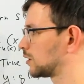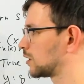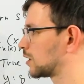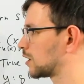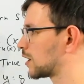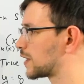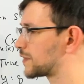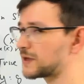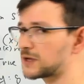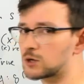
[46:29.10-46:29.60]

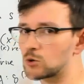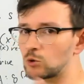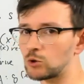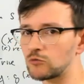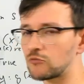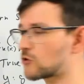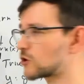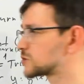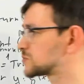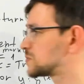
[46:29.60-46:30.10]
I think you will
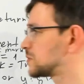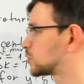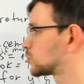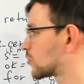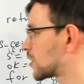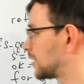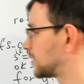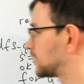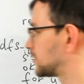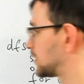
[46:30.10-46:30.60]
force me to
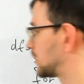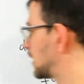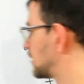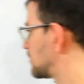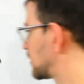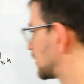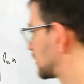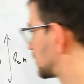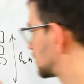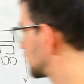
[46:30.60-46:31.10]
write it again,
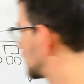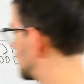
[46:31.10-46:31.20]
but